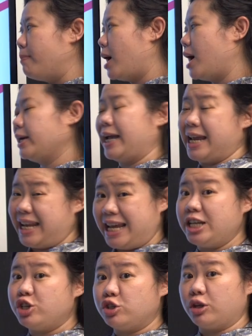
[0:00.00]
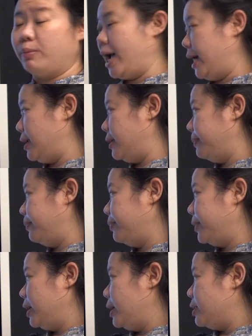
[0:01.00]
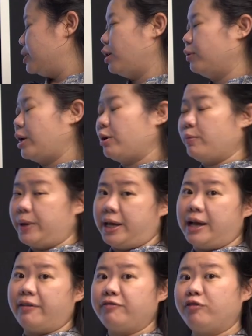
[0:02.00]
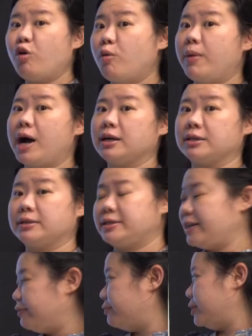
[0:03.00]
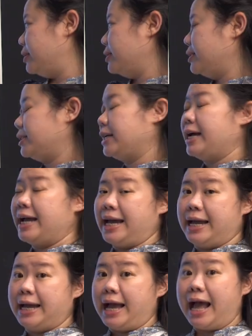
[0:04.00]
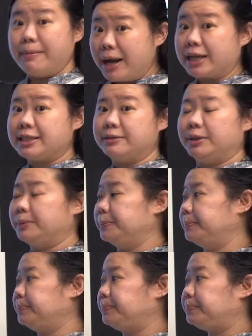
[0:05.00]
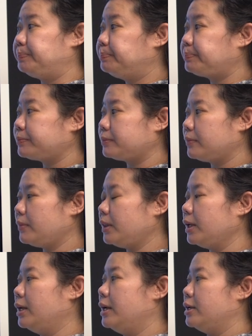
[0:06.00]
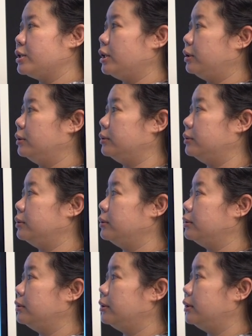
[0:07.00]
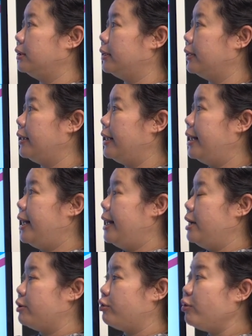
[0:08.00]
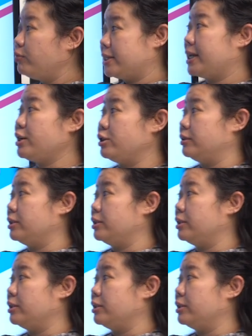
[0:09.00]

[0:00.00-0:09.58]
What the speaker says: mark in each domain. So there will be a 4-mark difference at maximum. So group discussion,